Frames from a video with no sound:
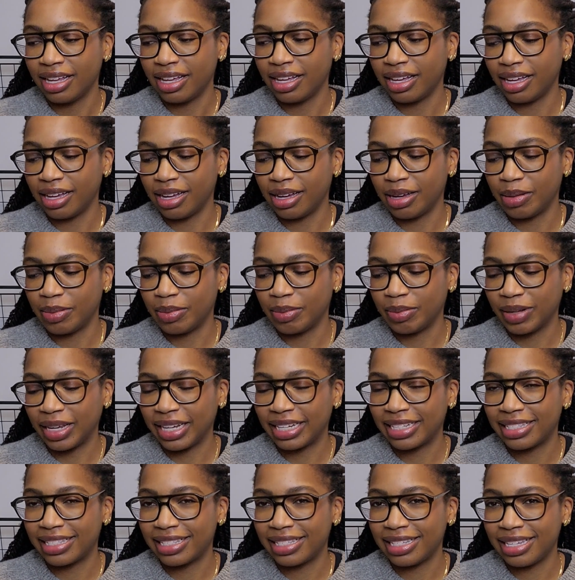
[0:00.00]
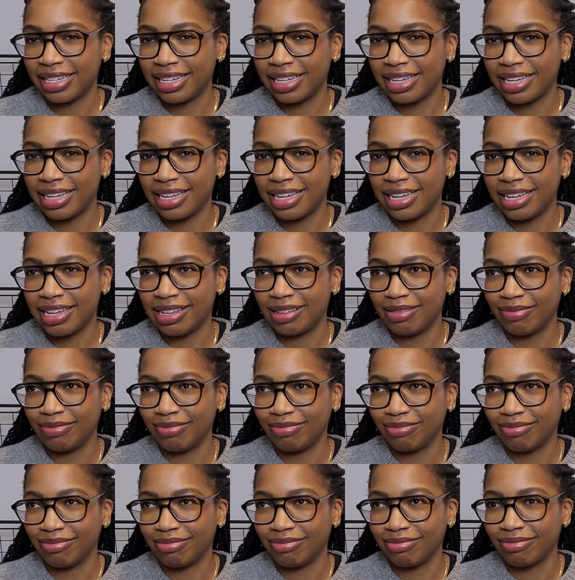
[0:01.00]
like see
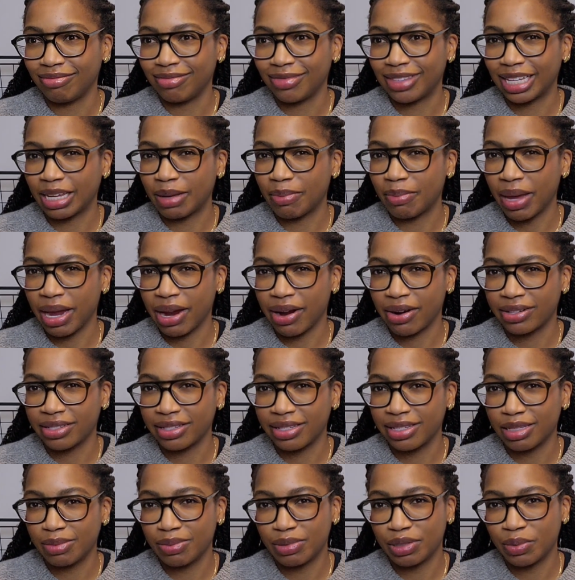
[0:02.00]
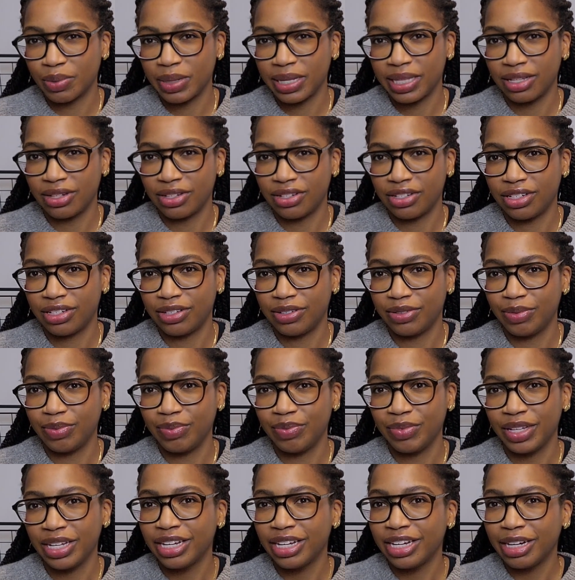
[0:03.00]
the comparisons between the two,
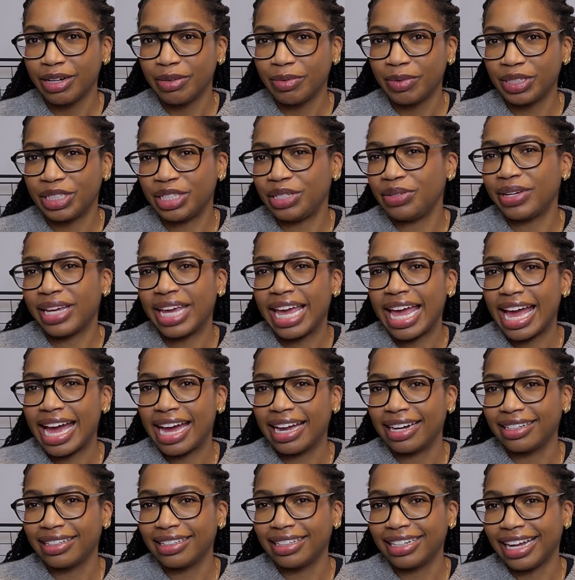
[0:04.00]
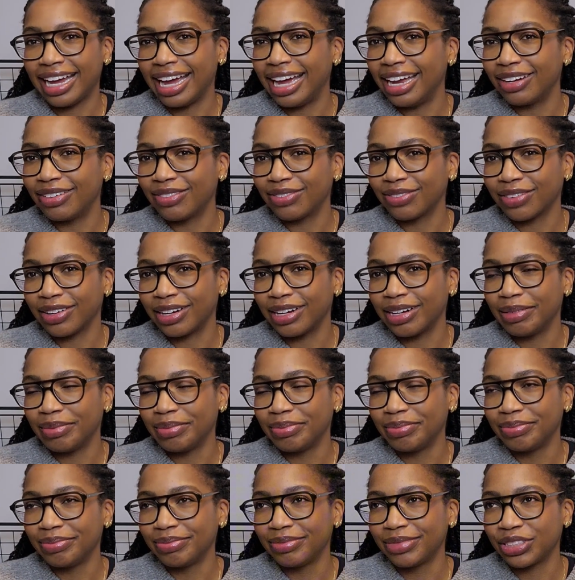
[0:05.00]
which you can't get
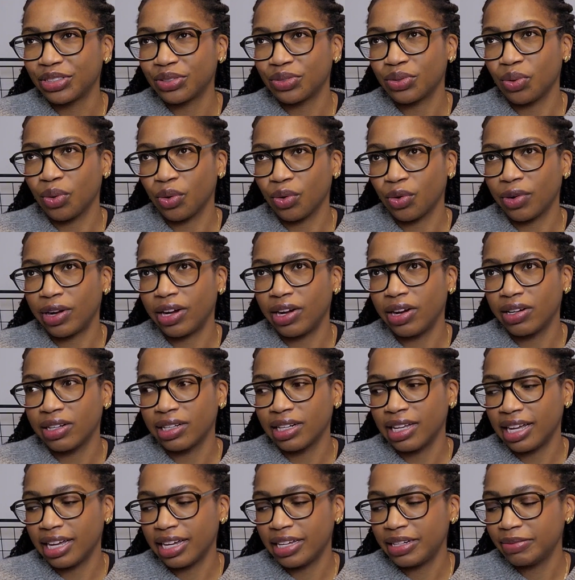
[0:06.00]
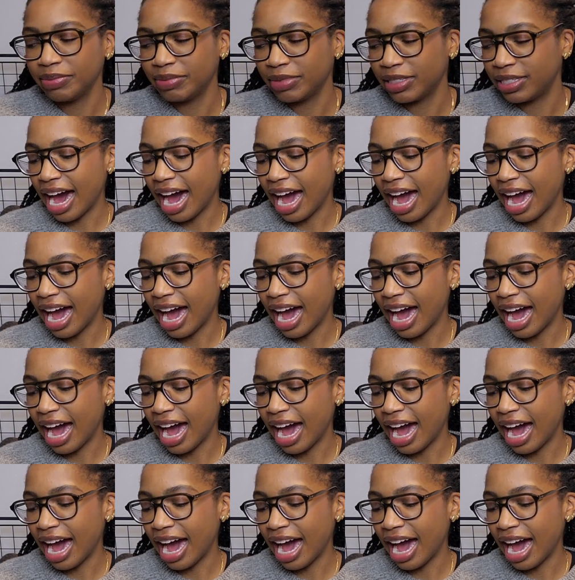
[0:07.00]
from just ordering online.